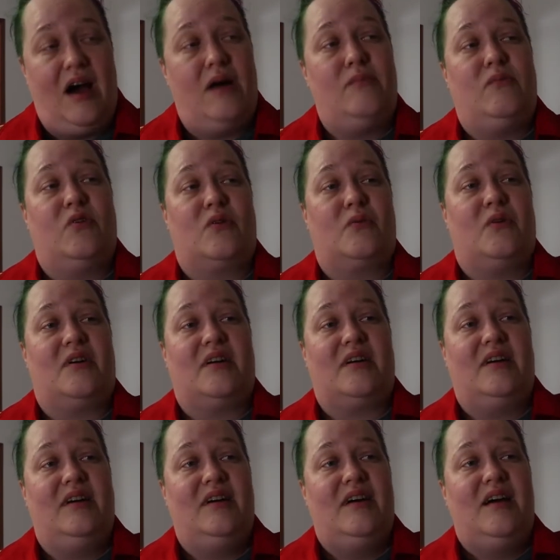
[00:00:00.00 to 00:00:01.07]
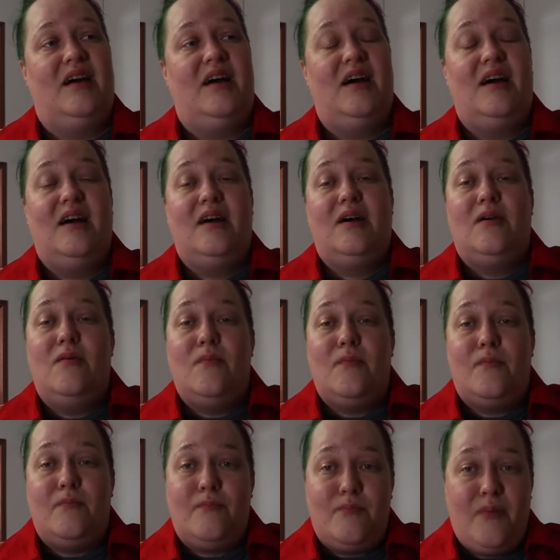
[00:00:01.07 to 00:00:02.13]
more work,
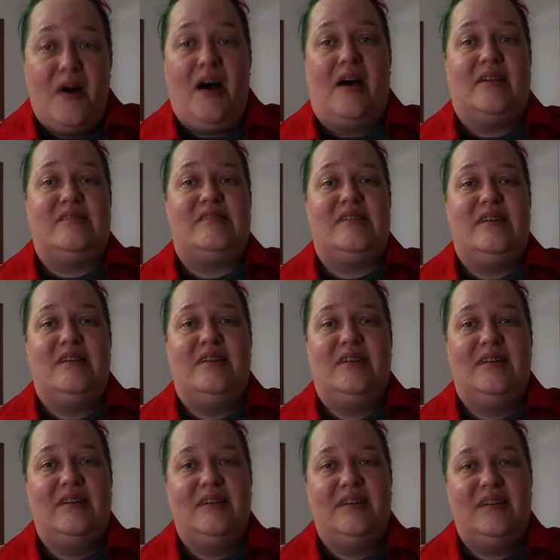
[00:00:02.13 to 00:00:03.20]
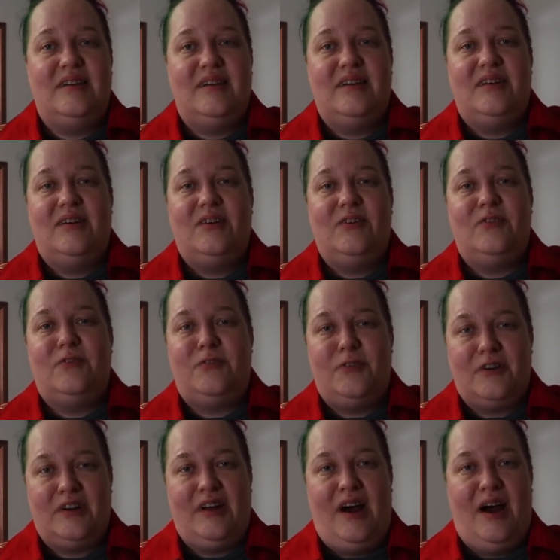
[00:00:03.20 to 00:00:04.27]
but
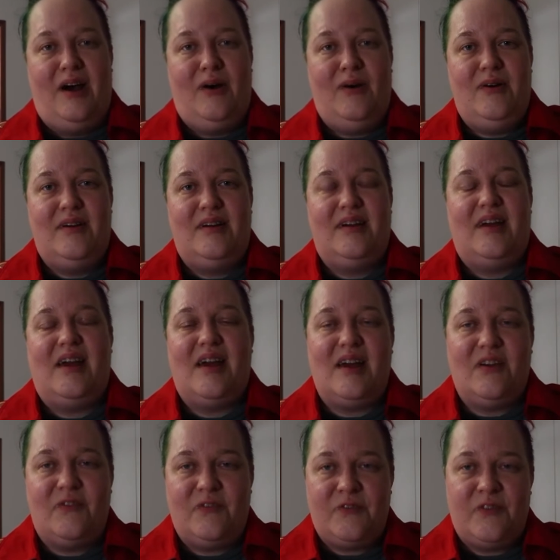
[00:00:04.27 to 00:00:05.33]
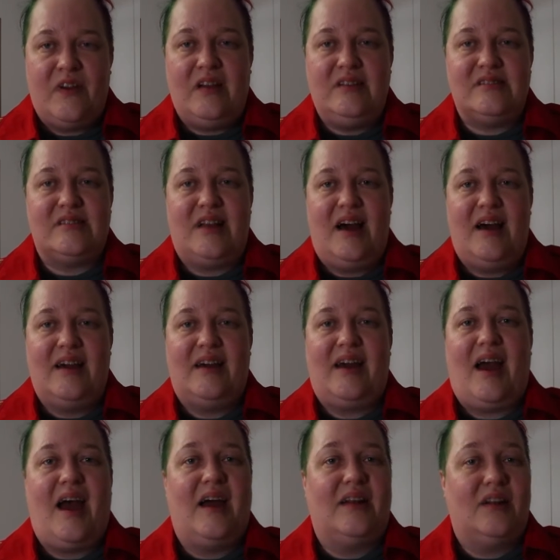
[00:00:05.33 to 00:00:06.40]
for now it feels
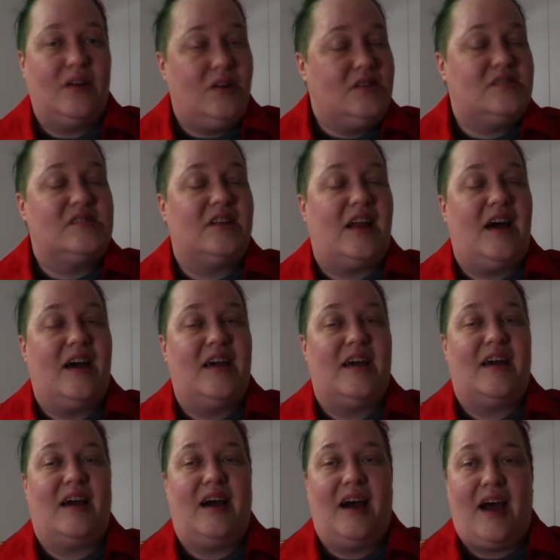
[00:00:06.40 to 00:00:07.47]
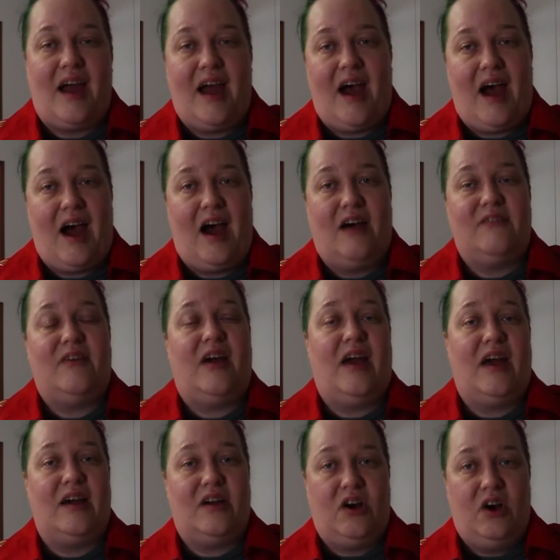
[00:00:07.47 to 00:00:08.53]
like and looks like I have
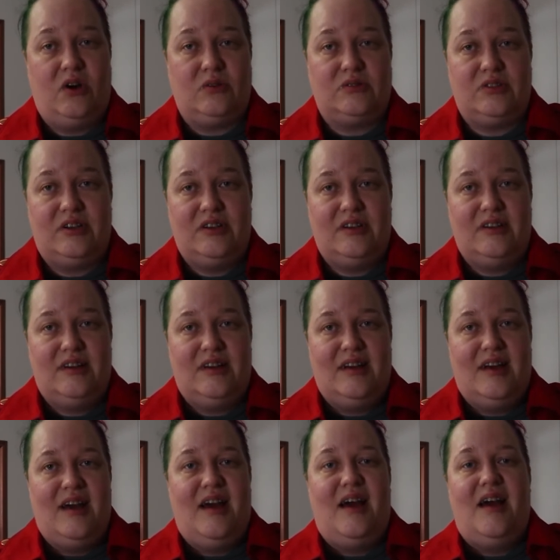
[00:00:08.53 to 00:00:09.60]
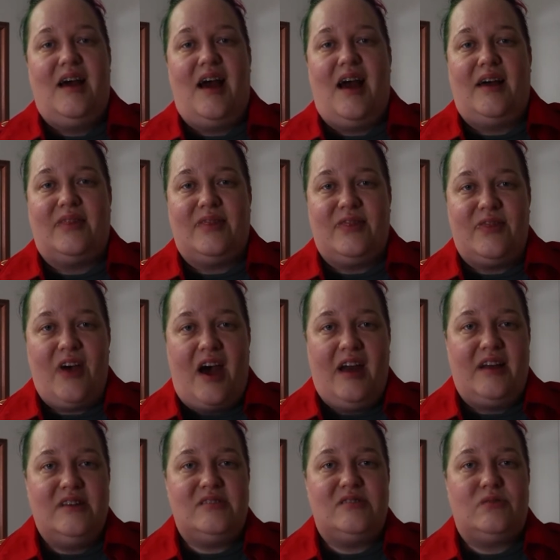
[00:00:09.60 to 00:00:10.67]
a coat. And that
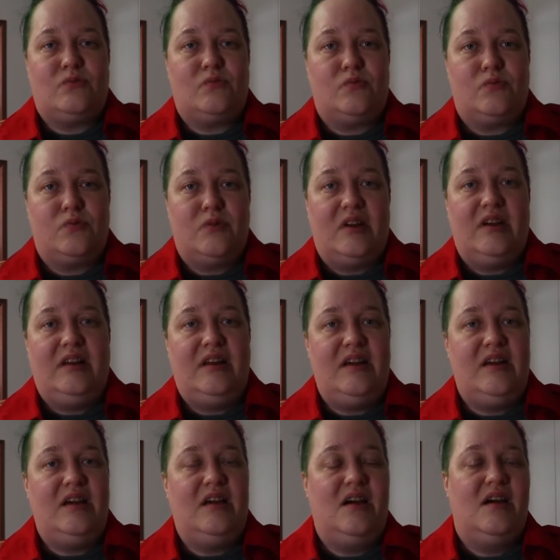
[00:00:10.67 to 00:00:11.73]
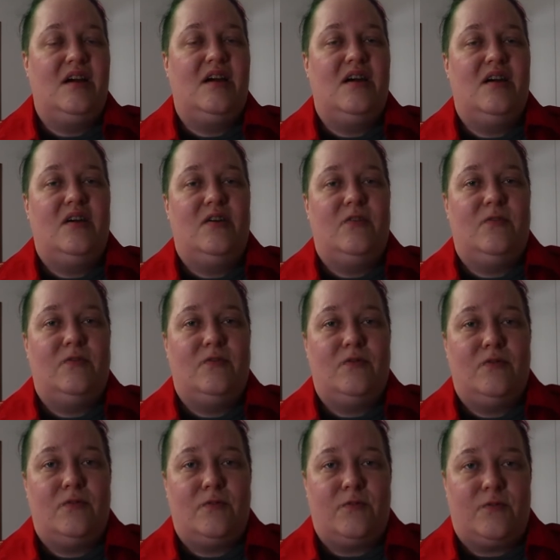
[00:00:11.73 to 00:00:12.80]
is really
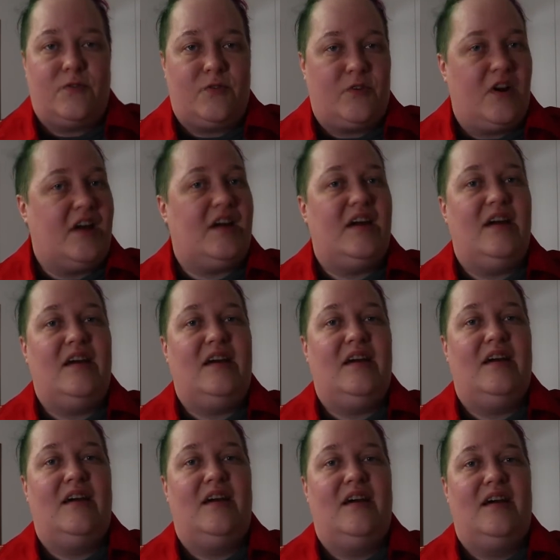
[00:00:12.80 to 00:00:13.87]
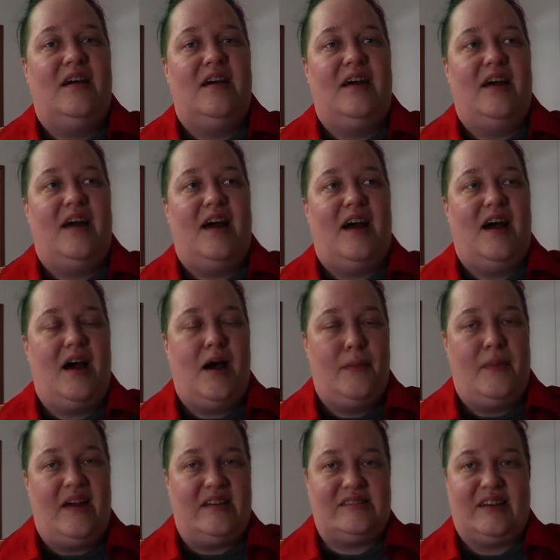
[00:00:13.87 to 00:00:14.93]
freaking
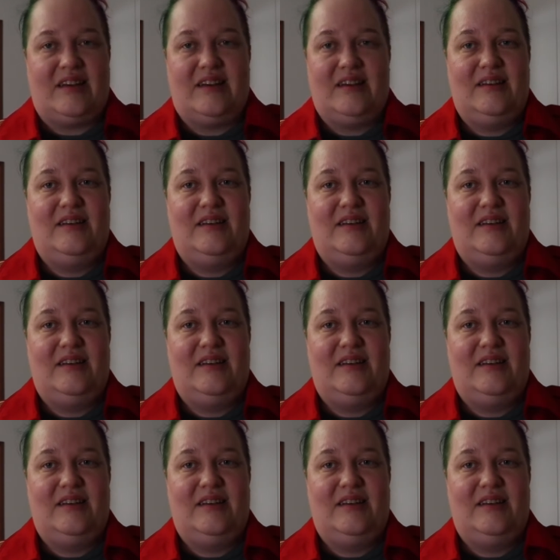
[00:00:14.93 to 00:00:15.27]
amazing.